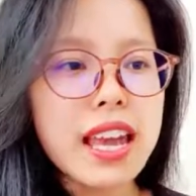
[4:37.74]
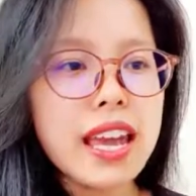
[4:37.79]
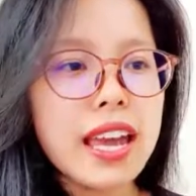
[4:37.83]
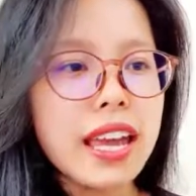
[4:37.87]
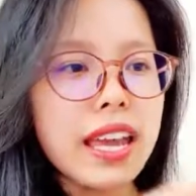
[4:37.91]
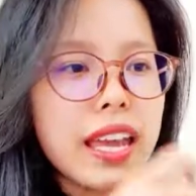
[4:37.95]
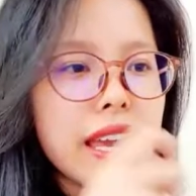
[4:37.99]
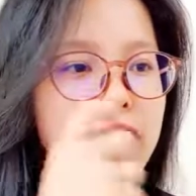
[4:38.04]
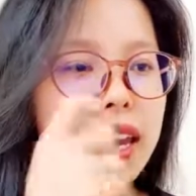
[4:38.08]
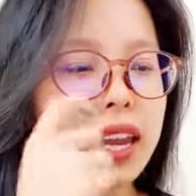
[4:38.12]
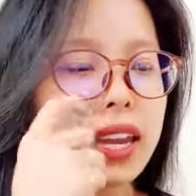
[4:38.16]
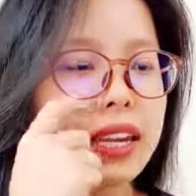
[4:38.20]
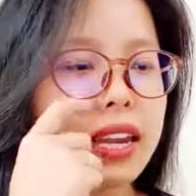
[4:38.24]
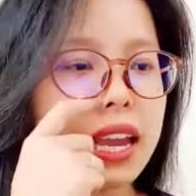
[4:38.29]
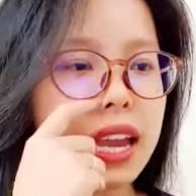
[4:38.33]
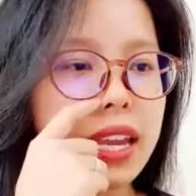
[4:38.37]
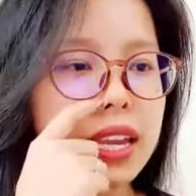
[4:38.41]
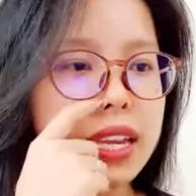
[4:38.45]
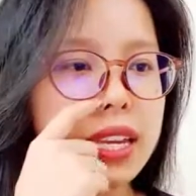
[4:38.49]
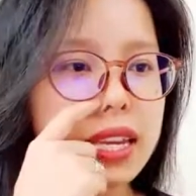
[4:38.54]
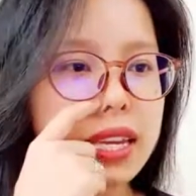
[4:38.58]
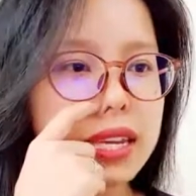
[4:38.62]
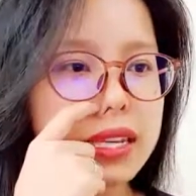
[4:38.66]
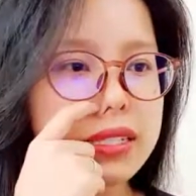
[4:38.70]
and
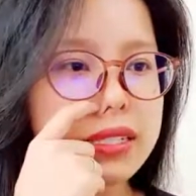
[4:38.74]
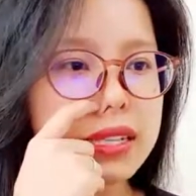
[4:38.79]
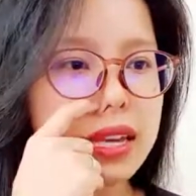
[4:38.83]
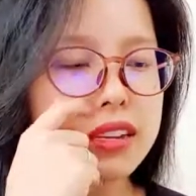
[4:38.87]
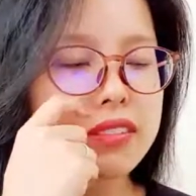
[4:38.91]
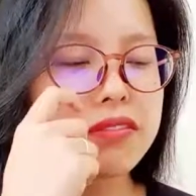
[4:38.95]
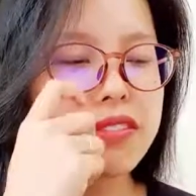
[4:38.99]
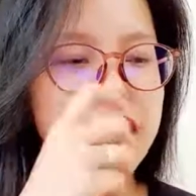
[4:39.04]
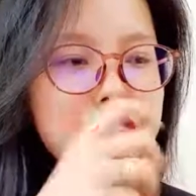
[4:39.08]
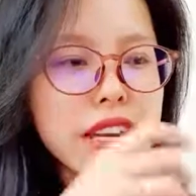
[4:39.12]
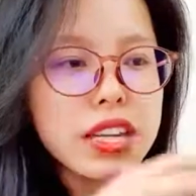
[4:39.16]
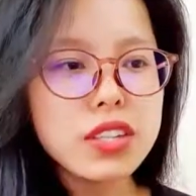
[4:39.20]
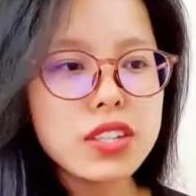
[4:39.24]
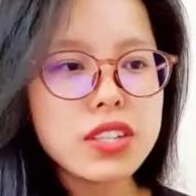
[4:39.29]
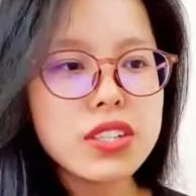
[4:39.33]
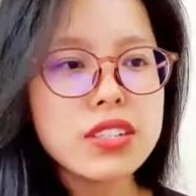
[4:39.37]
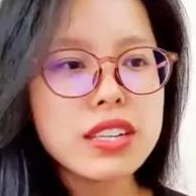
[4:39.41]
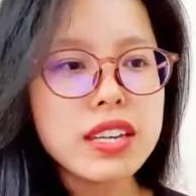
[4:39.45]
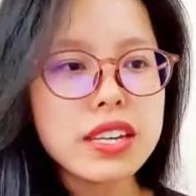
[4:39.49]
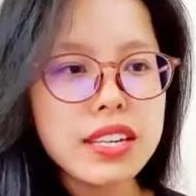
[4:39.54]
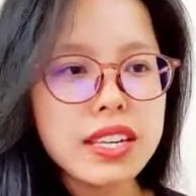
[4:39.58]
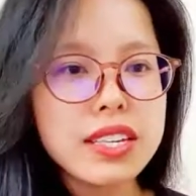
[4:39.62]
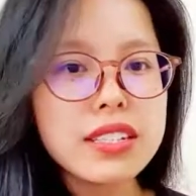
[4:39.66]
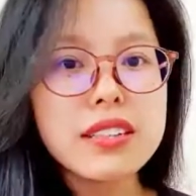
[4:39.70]
A is advantages
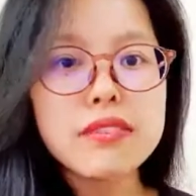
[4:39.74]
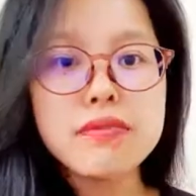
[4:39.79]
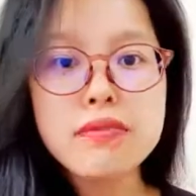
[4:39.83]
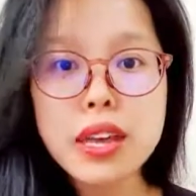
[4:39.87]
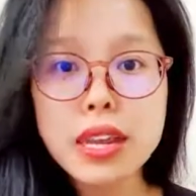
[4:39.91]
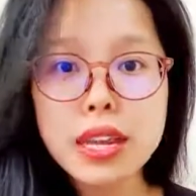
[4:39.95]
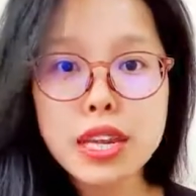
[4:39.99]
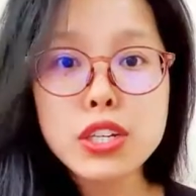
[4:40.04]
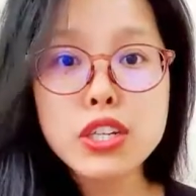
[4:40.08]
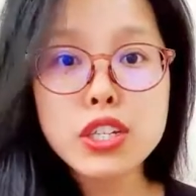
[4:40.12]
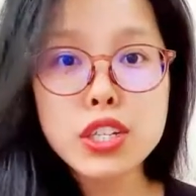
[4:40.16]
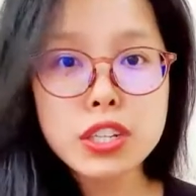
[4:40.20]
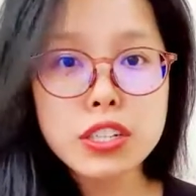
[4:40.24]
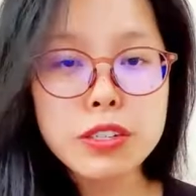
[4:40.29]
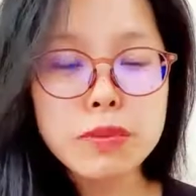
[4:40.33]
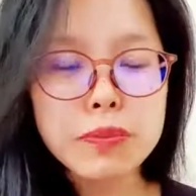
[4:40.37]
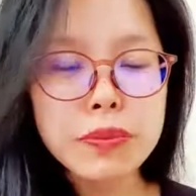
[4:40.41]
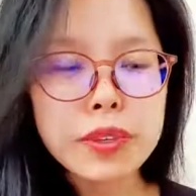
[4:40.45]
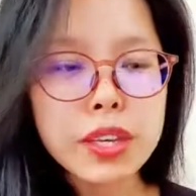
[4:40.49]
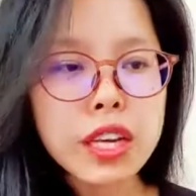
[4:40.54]
and disadvantages.